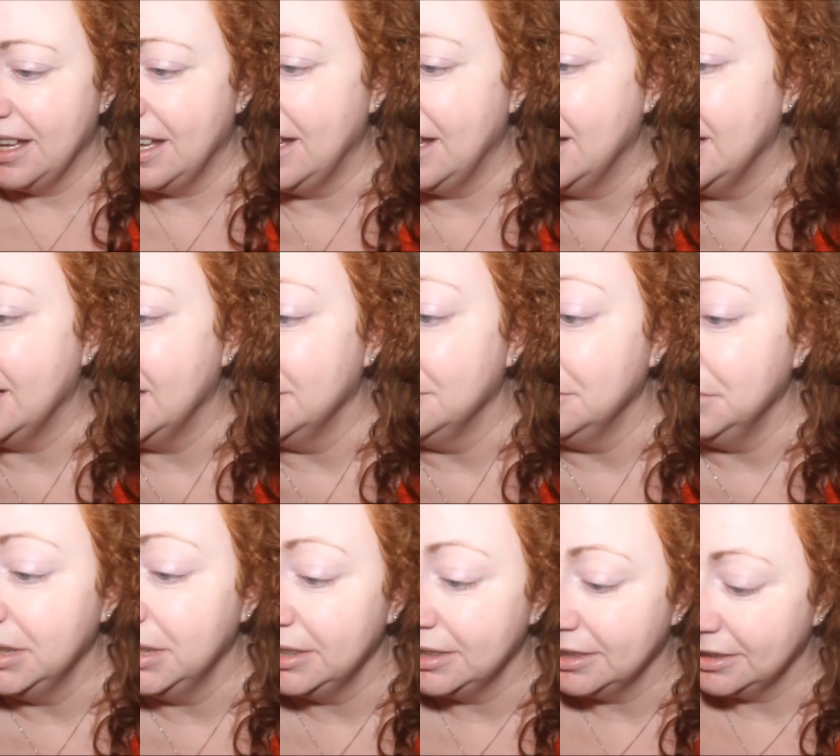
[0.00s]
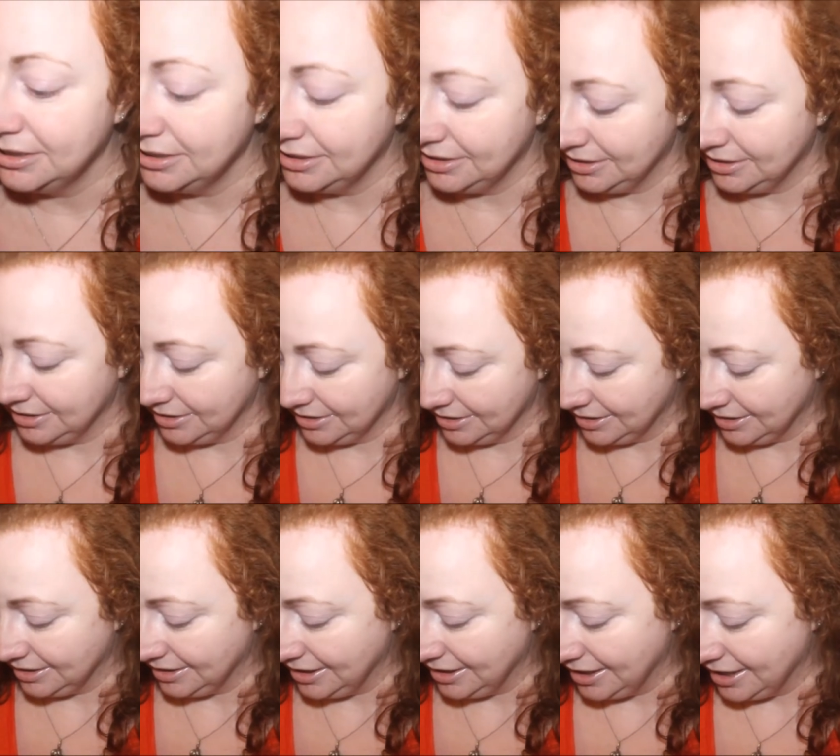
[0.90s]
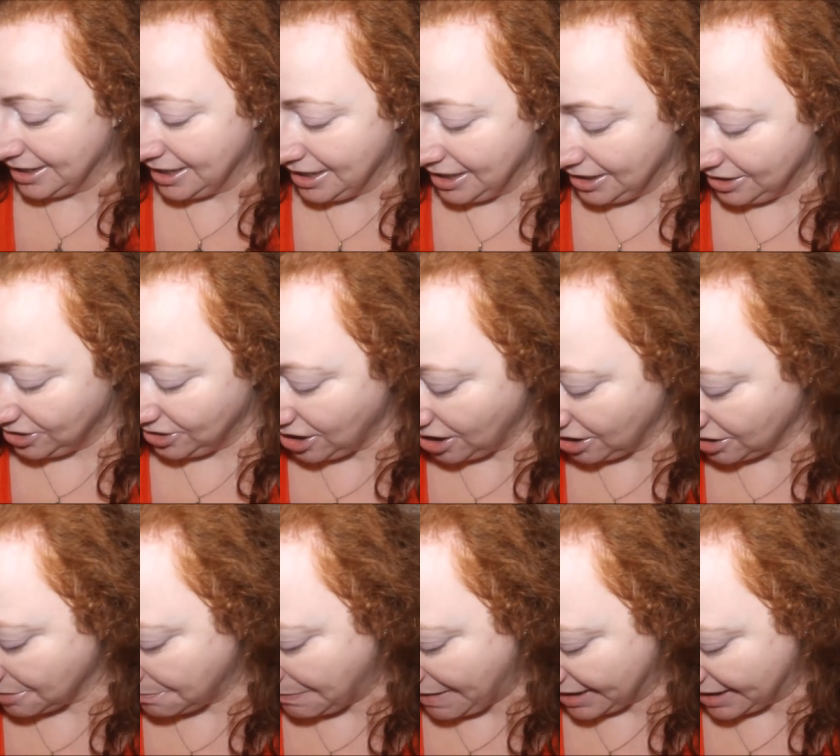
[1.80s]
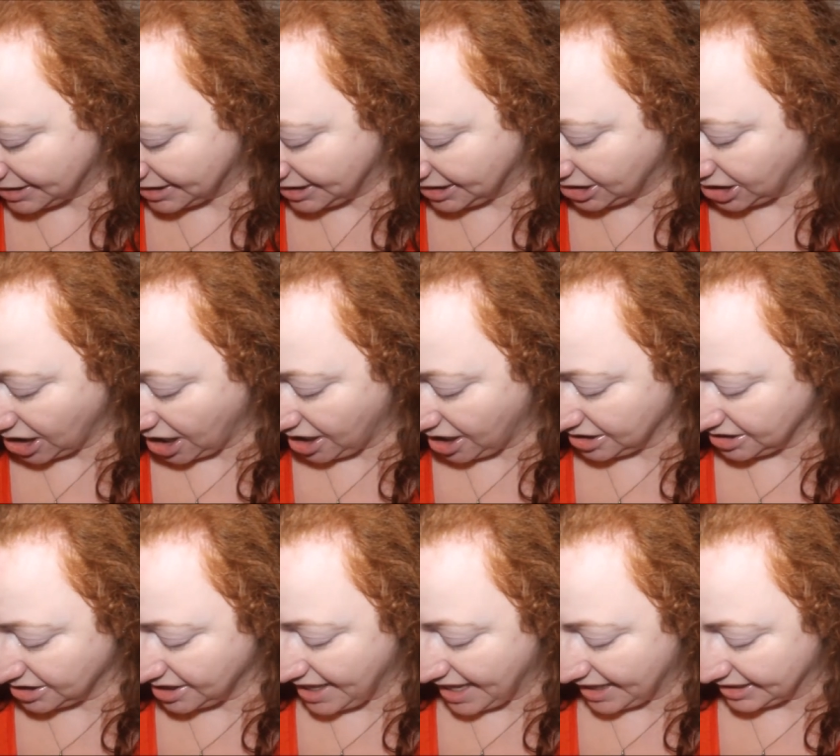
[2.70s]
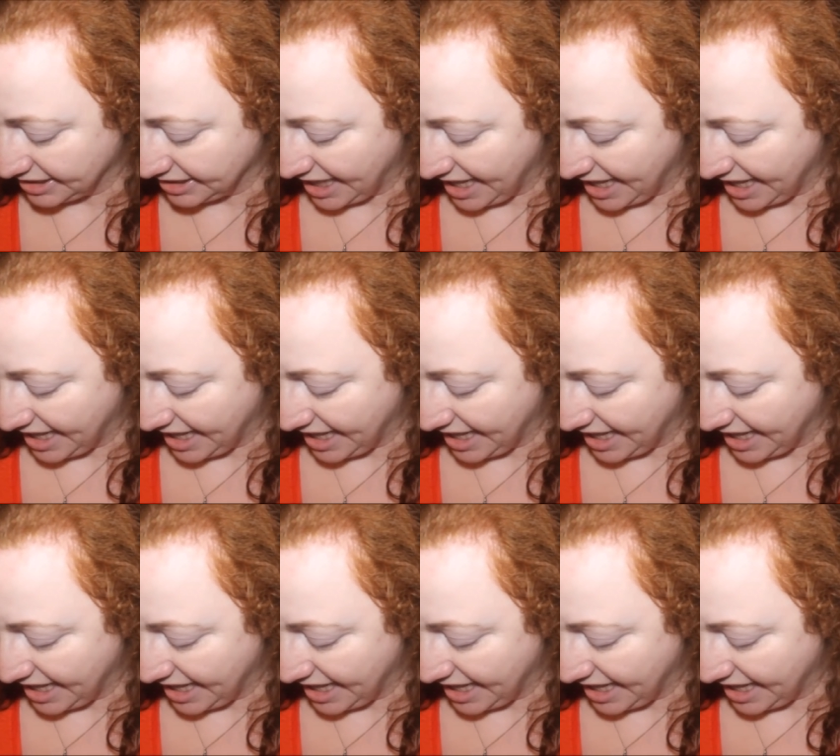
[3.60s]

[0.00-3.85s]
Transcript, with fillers: um, not the best start to that